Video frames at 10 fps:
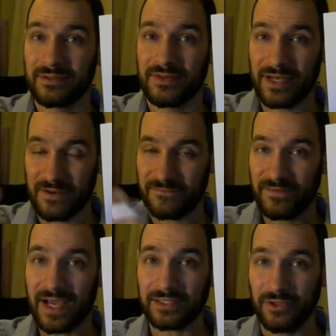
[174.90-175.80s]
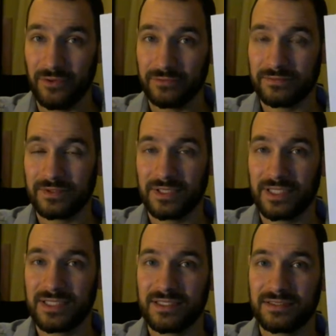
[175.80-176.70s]
that I follow
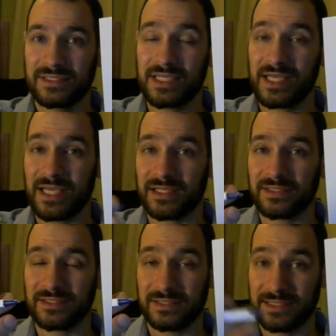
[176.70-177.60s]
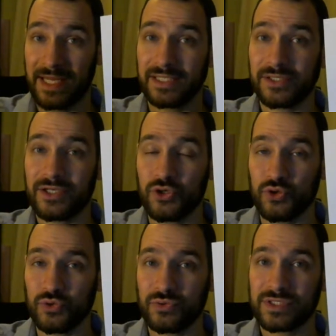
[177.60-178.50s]
to get daily
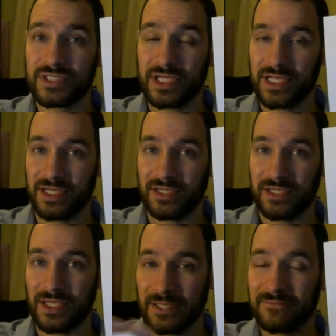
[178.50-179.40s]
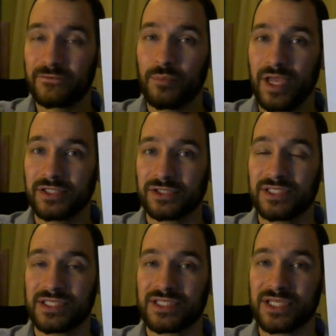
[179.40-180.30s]
news, to get information,
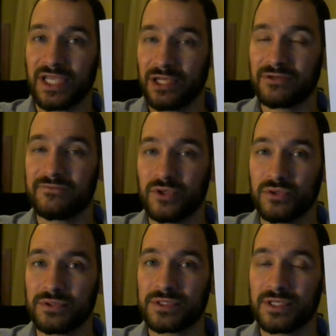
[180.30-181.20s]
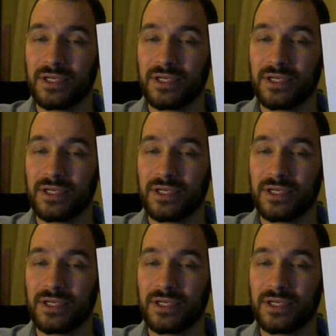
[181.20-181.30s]
to see interviews